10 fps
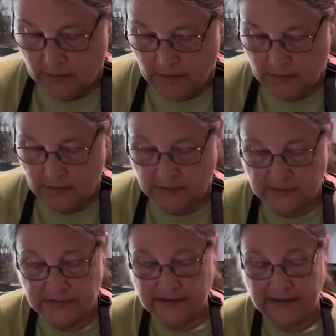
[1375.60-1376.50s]
And as
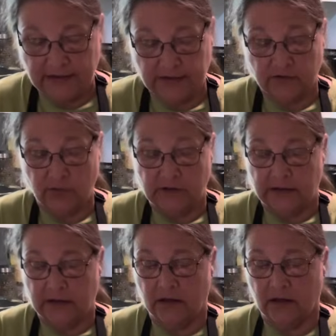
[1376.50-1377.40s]
soon as I get this one
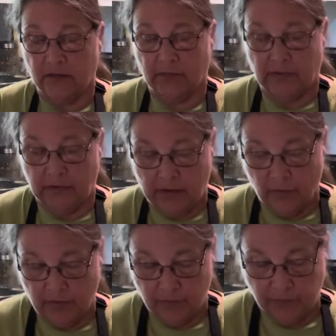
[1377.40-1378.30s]
cut up, I
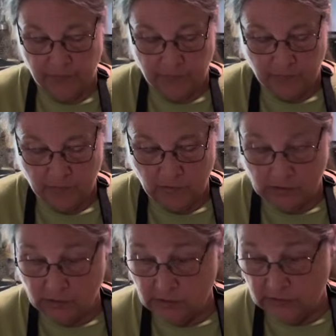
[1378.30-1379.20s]
will put a
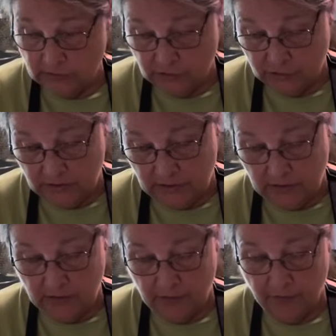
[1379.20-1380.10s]
little lemon juice down
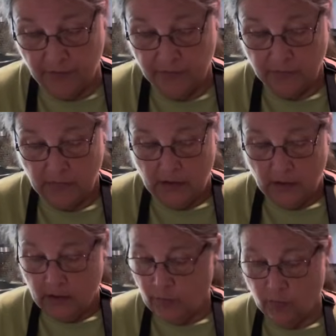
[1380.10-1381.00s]
in there.
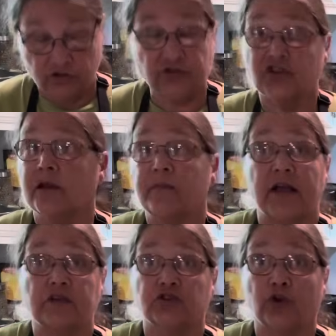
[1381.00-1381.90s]
And we'll just keep
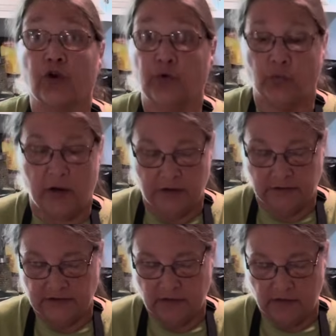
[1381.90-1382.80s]
that stirred around
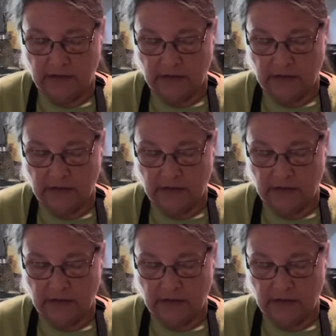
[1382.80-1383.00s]
so that they